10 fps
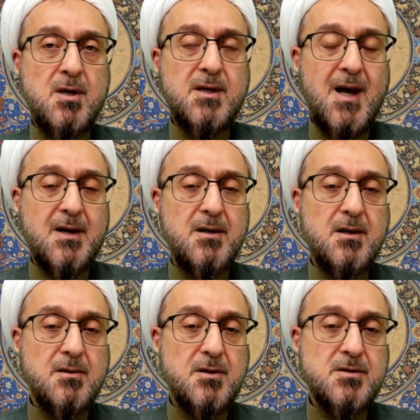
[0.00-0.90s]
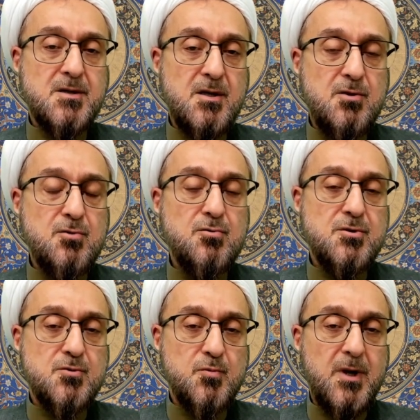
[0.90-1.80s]
carrying this
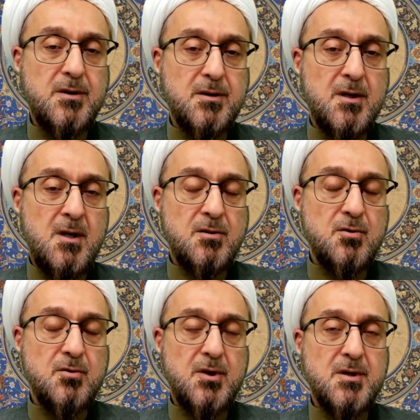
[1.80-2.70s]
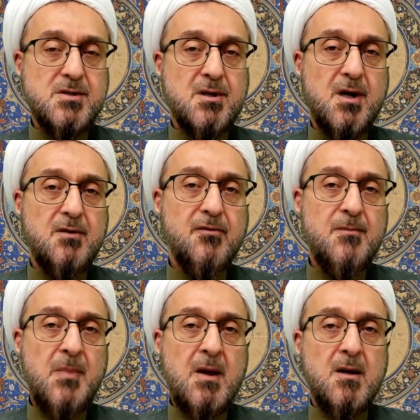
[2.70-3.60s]
huge weight during his life
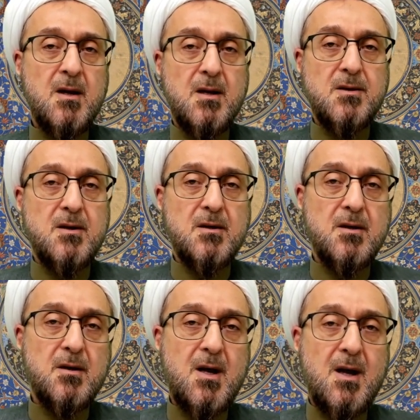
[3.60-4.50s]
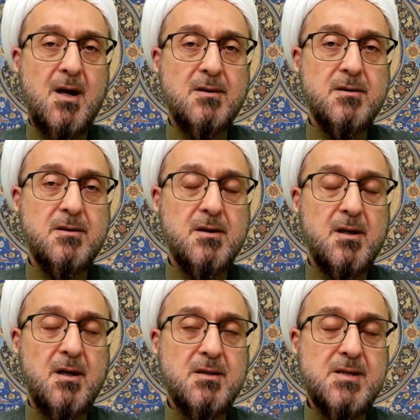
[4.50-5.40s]
and
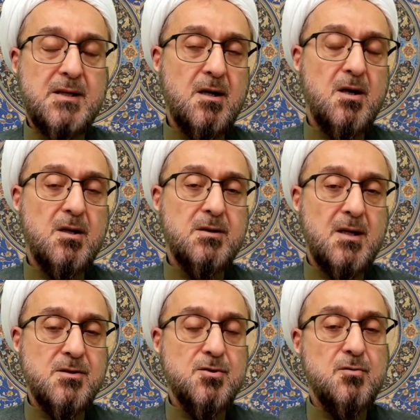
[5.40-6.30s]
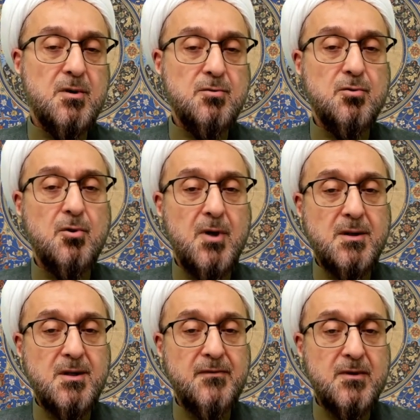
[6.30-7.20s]
sadaqat and so on, to go
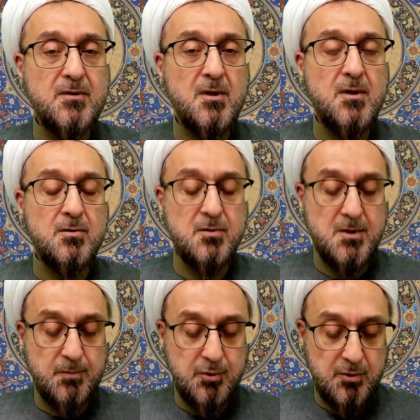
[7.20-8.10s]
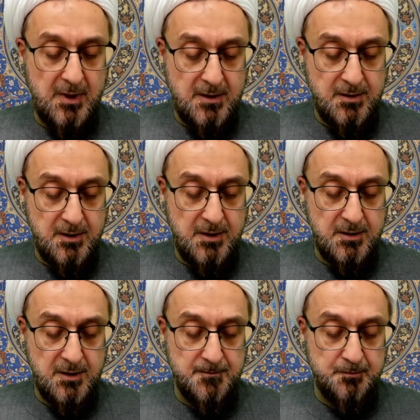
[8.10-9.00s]
and give it to the poor and the needy.